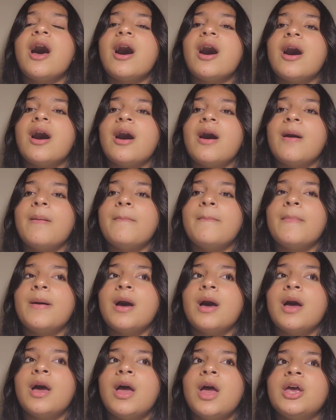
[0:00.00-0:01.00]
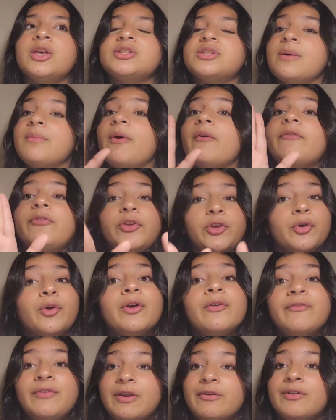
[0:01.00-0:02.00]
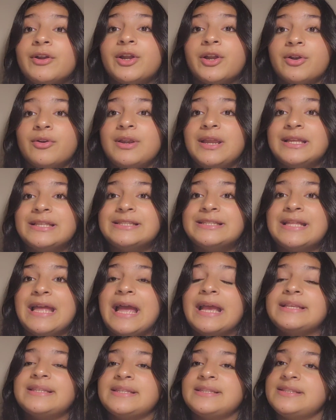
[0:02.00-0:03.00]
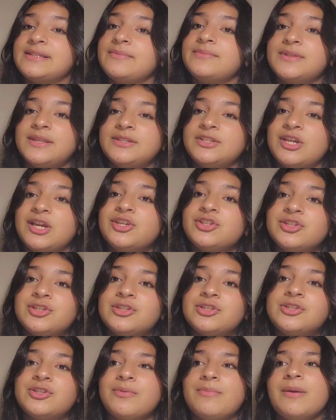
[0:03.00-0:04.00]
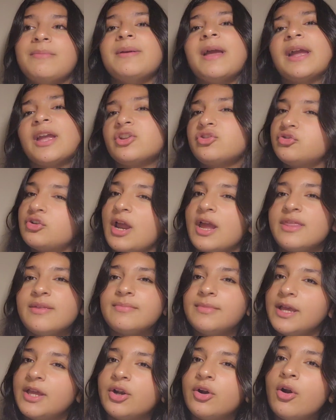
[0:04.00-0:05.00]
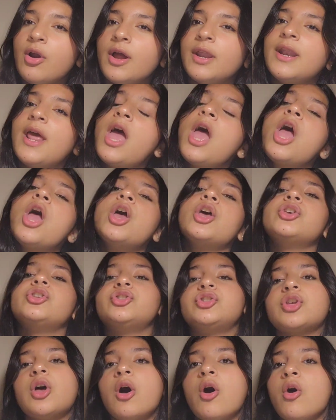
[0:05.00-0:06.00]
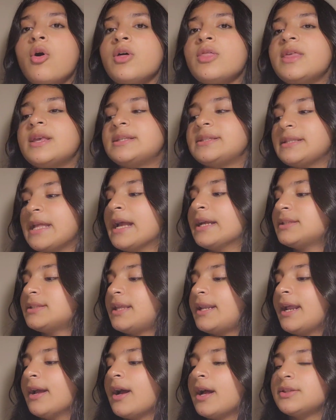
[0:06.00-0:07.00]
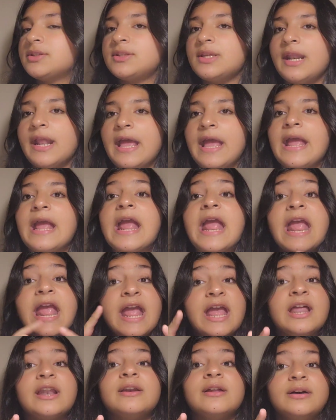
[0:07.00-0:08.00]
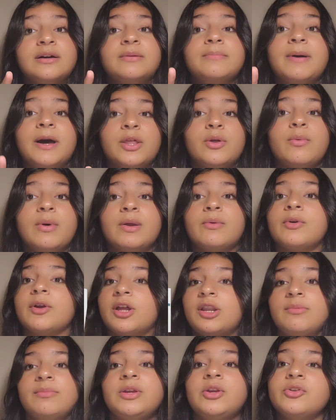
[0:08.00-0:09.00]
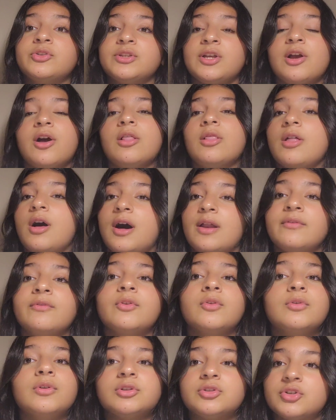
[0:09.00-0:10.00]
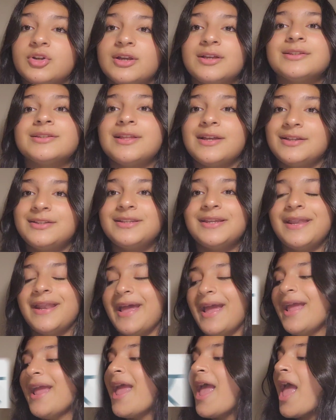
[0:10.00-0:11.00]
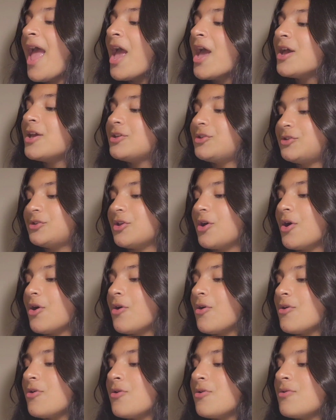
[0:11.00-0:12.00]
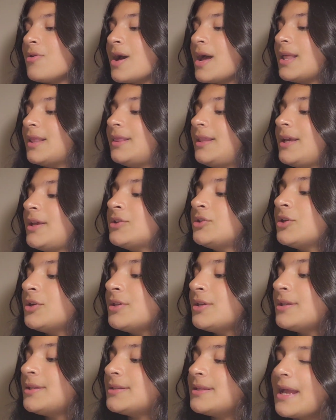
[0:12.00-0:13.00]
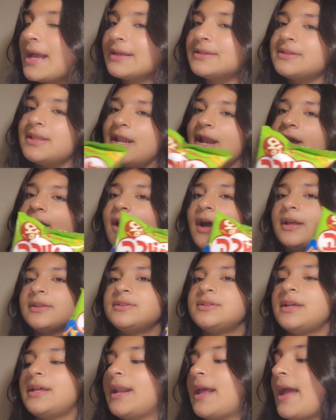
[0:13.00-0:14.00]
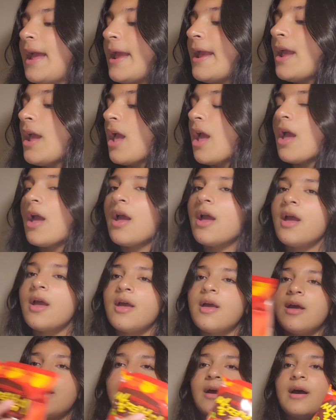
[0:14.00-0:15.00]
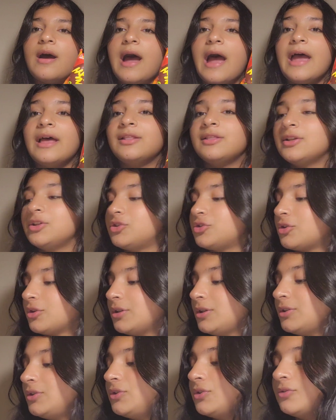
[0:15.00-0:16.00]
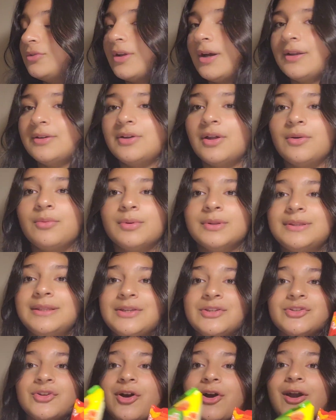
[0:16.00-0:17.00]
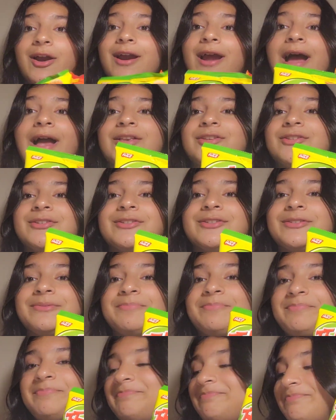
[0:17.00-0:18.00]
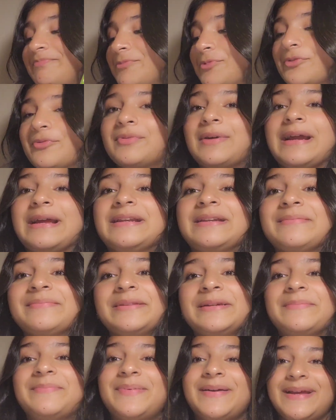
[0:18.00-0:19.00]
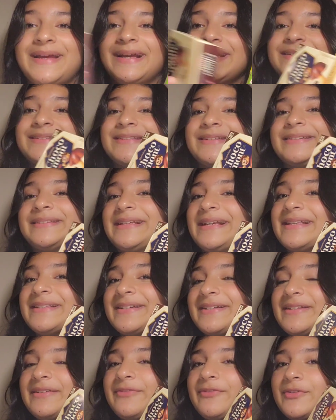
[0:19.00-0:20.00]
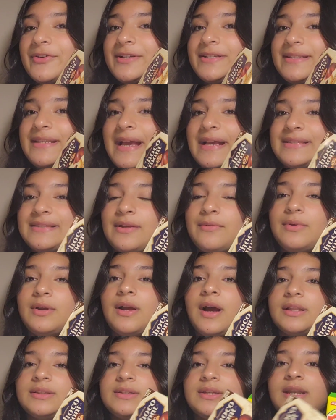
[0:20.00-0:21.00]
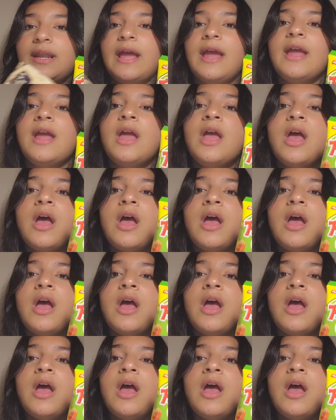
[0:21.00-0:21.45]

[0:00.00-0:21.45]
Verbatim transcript: Um, some of your favorite Korean snacks and some suggestions so maybe I can try them later on. So the snacks that I got today, and by the way, we're going to be using a lot of Google Translate today. So these are the snacks that I got today. I literally do not know what these are. I just randomly pick. So these are the four snacks that we got today.